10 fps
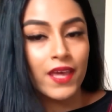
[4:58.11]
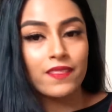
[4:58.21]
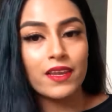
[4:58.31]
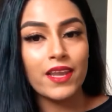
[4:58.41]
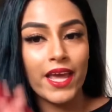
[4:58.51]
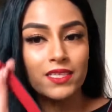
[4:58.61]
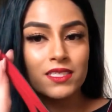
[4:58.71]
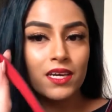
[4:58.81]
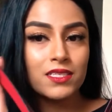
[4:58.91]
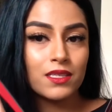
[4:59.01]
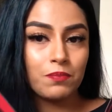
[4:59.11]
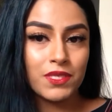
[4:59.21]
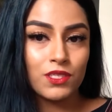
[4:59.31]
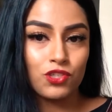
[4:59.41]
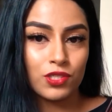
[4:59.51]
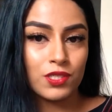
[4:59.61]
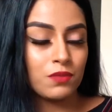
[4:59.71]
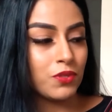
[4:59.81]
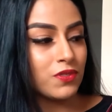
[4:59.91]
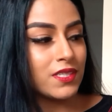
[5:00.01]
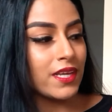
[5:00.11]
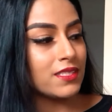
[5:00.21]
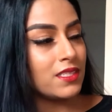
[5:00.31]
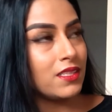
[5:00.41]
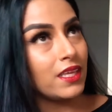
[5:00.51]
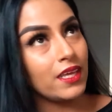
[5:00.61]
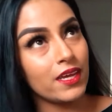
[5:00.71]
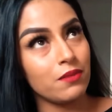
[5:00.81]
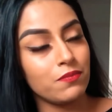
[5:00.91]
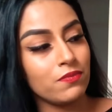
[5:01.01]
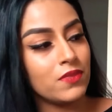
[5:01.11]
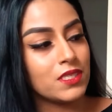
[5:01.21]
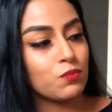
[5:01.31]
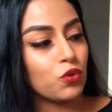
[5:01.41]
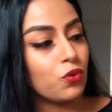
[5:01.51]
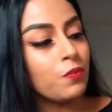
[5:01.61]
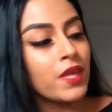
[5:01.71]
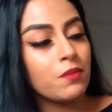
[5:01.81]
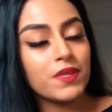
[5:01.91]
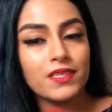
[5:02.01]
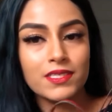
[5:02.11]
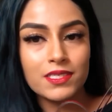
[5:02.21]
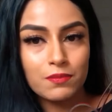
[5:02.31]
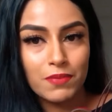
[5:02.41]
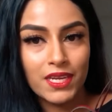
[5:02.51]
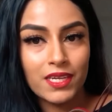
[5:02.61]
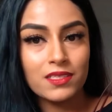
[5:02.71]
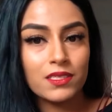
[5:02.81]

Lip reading: The next size up is adjustable, so that's the small, but this is a mini.